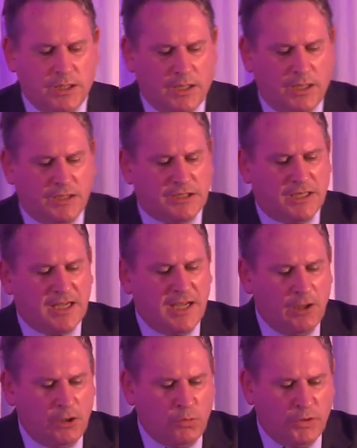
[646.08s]
He said,
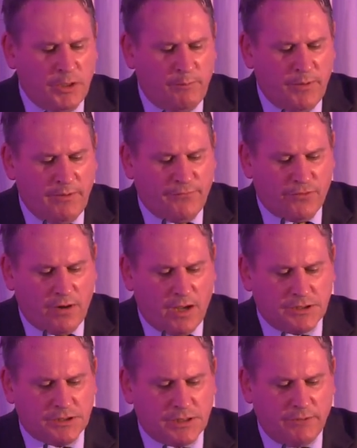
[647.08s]
"Ill would it be for
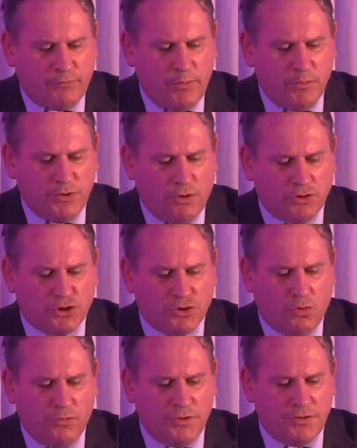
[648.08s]
us if we were not
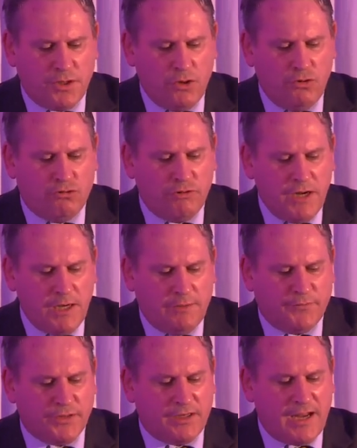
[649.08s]
sure that no greed
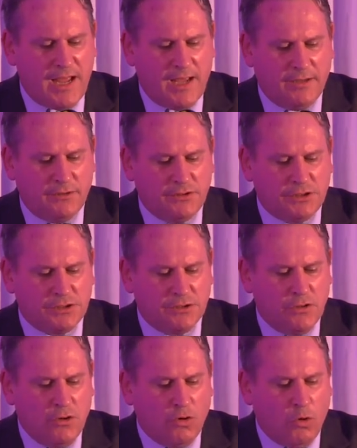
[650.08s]
for the lands
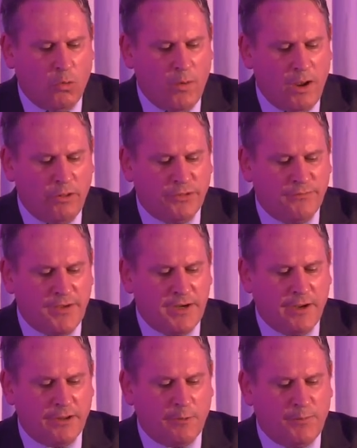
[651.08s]
or wealth of any
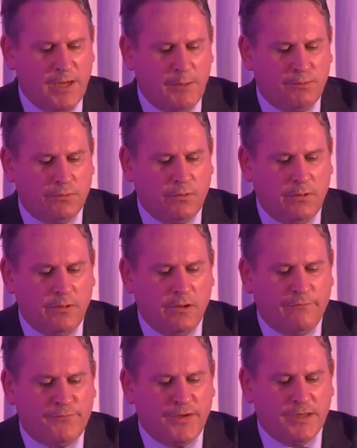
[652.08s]
other people
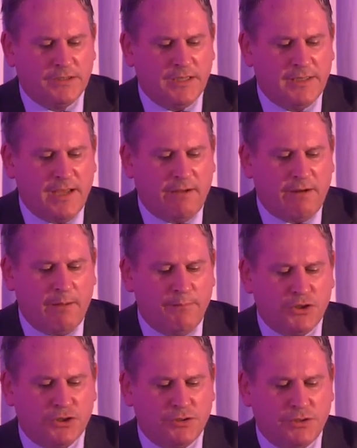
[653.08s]
figured in our
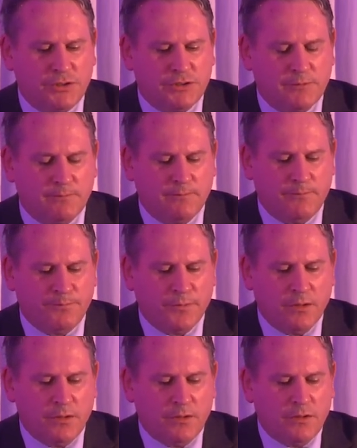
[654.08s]
ambitions.
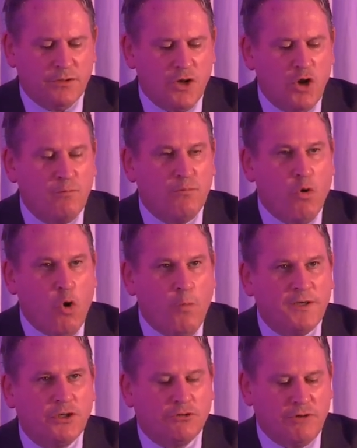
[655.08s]
No
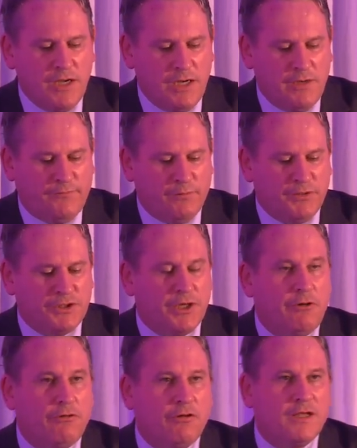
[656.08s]
morbid greed for
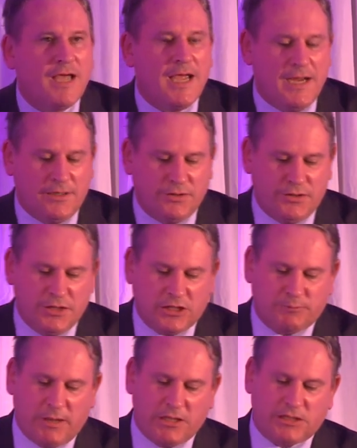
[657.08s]
material gain at the
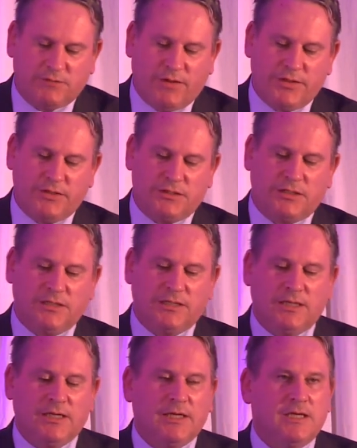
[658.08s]
expense of others
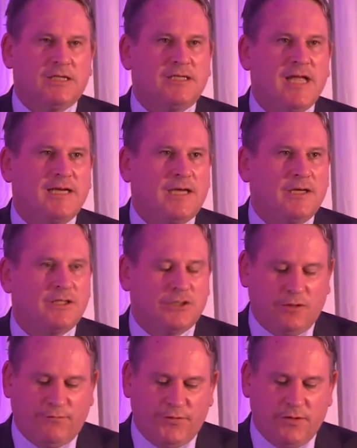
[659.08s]
has led us to
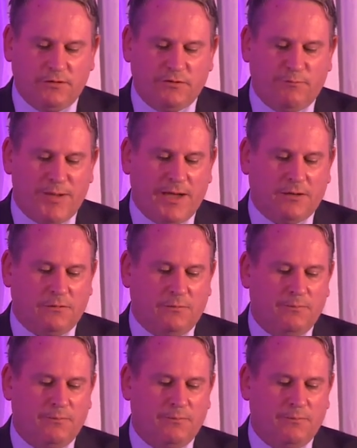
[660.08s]
the field of battle.